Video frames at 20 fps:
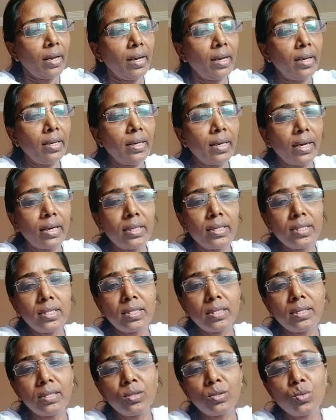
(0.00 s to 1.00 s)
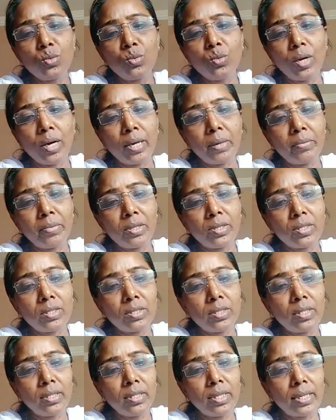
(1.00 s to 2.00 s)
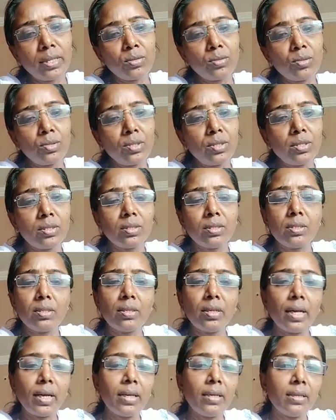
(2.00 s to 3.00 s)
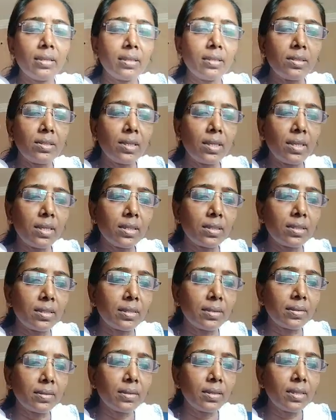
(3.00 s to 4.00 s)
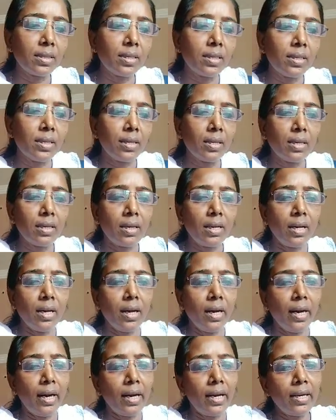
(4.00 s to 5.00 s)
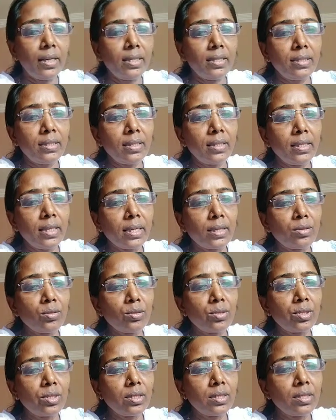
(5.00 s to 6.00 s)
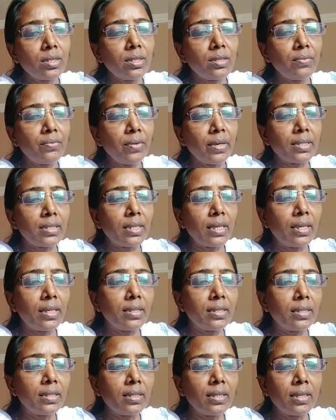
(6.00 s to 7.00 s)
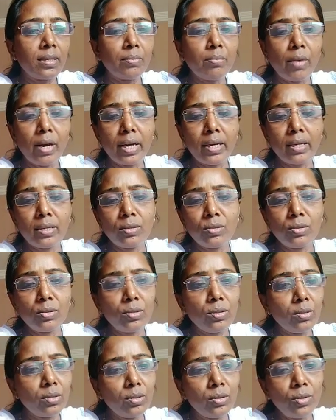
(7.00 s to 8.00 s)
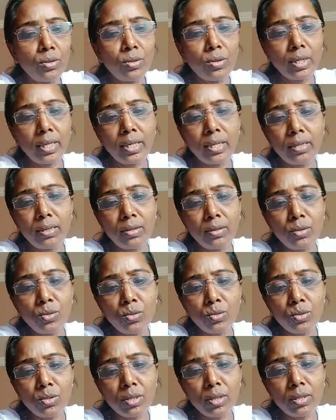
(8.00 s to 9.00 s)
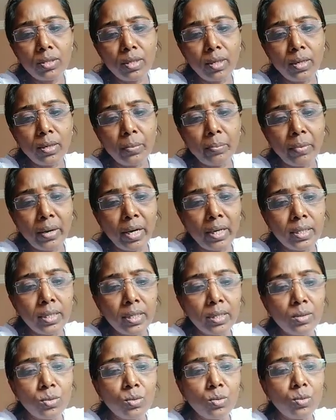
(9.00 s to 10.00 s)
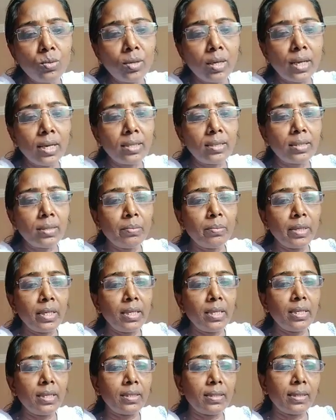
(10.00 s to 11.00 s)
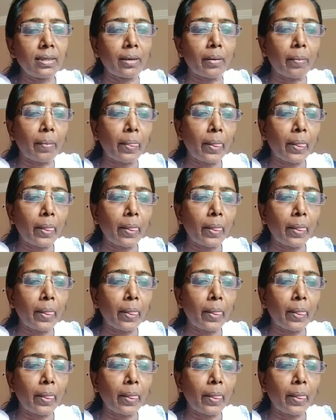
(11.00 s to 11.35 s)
in addition to arbitration, negotiation and conciliation. It is a negotiation facilitated by a neutral third party known as a mediator.